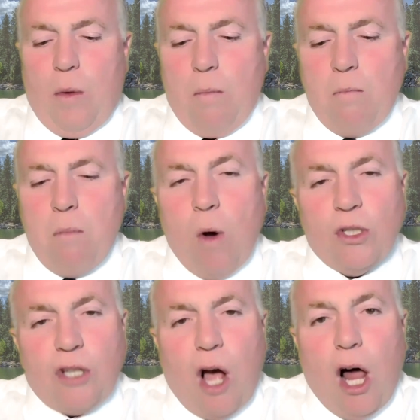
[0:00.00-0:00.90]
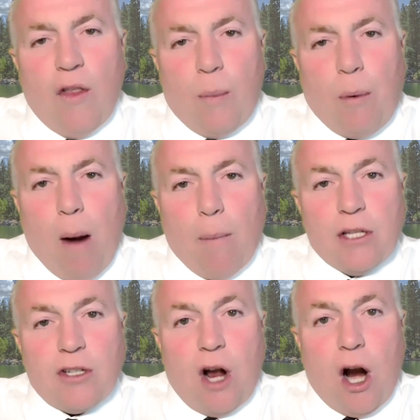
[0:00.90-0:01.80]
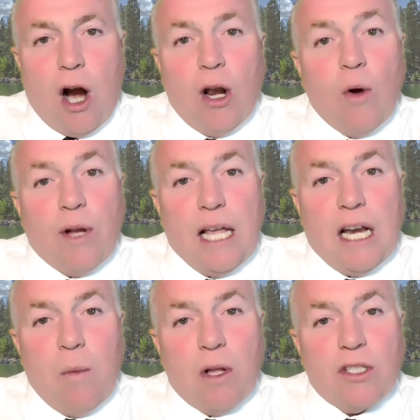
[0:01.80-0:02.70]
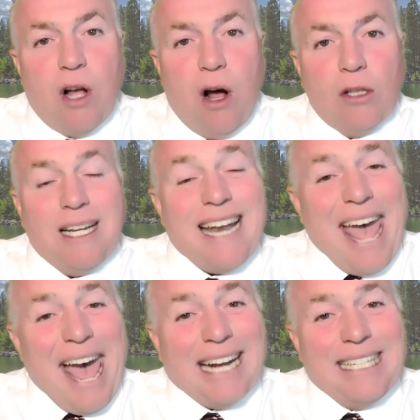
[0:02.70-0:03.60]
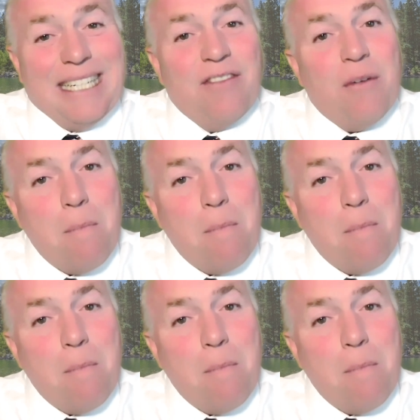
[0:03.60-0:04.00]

most all of the properties are located in what's called an active